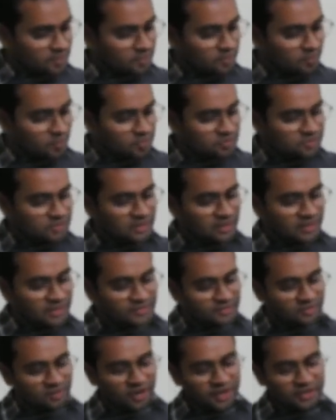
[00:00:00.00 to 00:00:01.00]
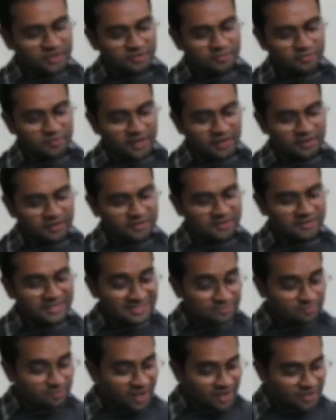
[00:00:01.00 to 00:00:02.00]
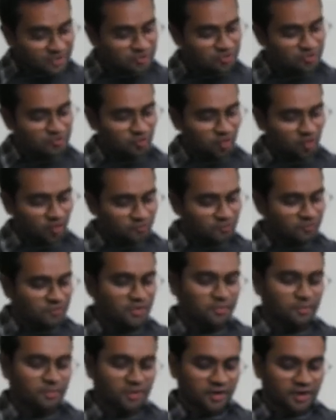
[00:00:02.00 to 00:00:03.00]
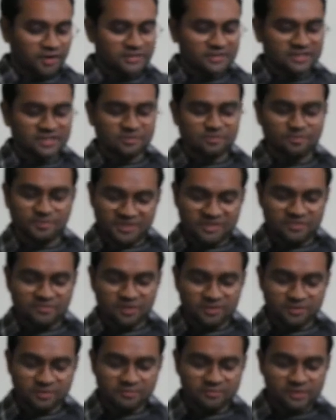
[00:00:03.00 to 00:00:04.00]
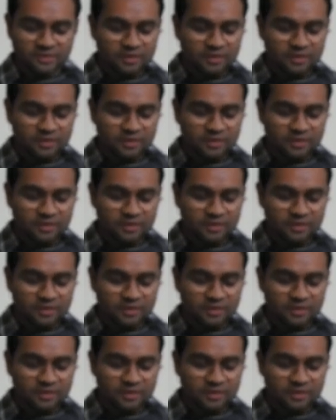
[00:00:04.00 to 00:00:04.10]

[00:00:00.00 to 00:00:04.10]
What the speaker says: Most collectors like to make a display to show off their prized specimen,